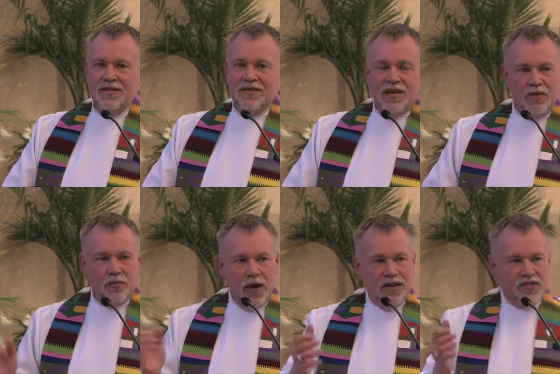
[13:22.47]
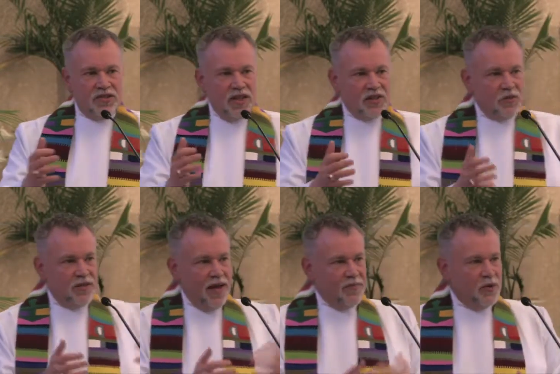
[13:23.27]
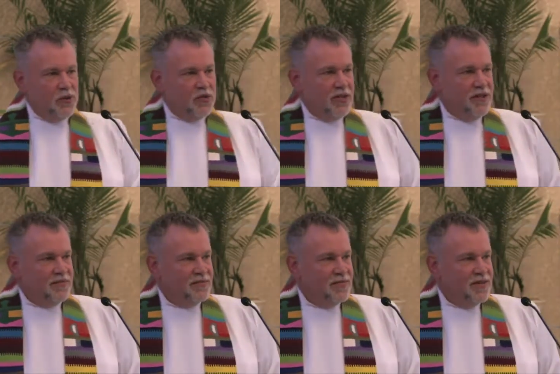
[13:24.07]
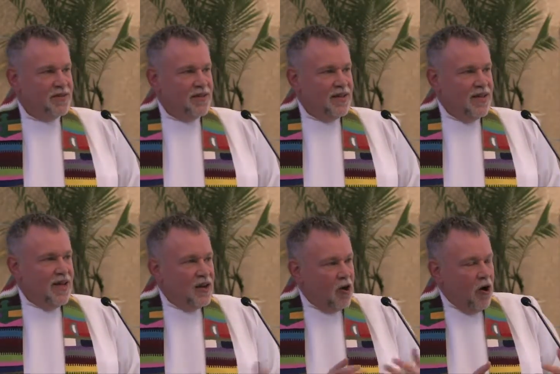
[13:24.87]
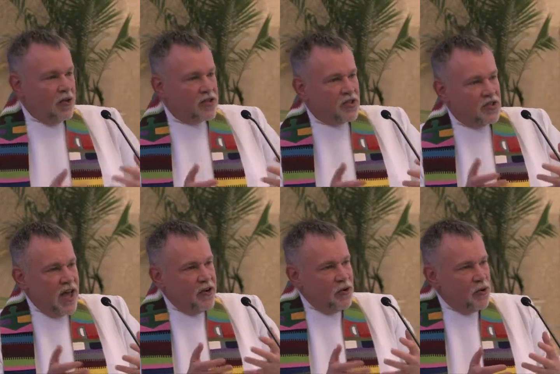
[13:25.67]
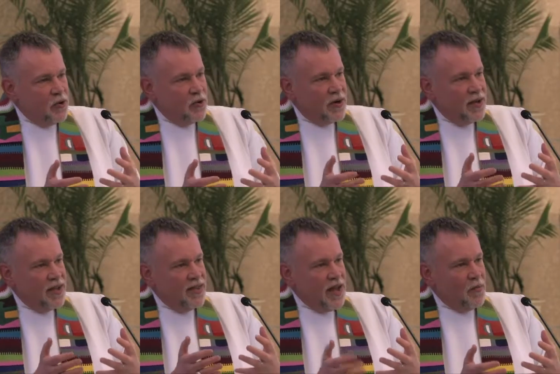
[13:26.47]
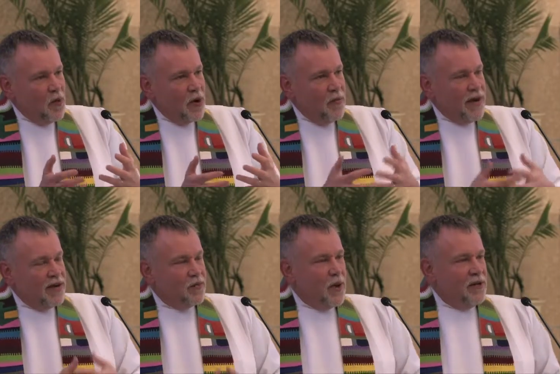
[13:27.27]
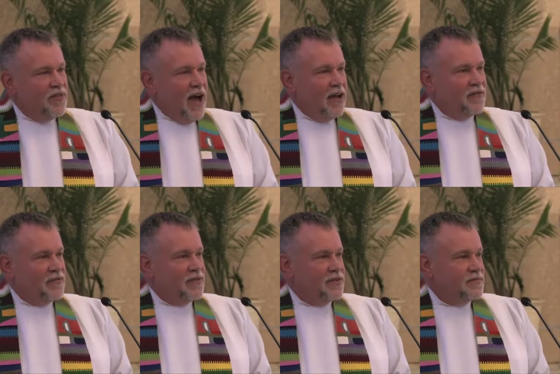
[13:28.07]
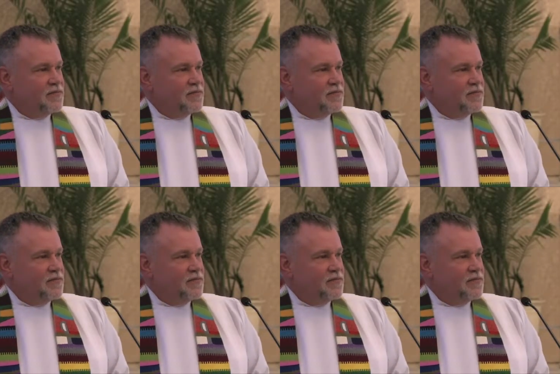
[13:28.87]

That he embraces us with that mercy. And he calls us to that new and that more abundant way of life.